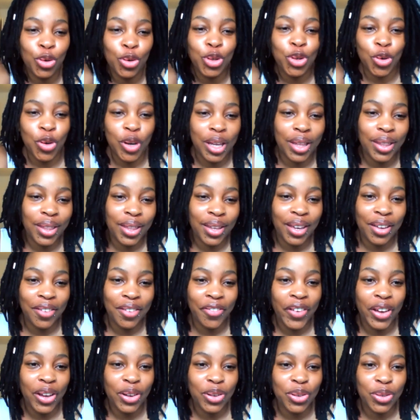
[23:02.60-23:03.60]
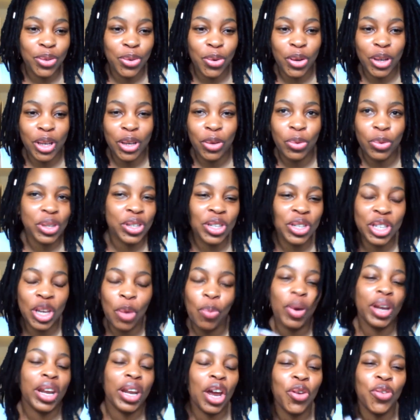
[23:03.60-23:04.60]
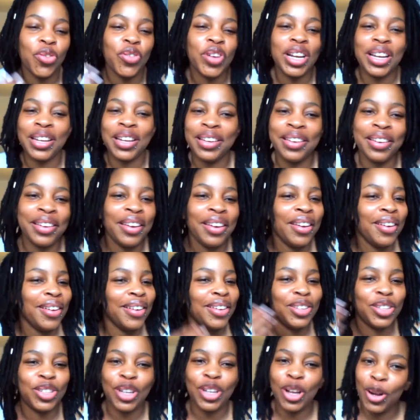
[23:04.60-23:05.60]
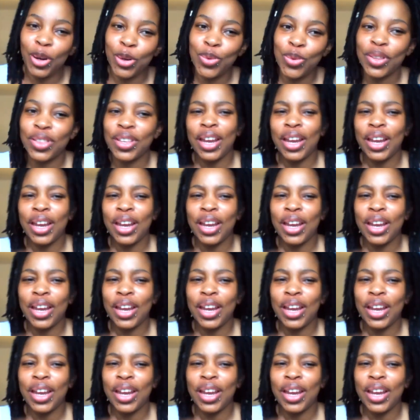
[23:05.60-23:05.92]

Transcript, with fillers: during the event. So he was someone I really gelled with.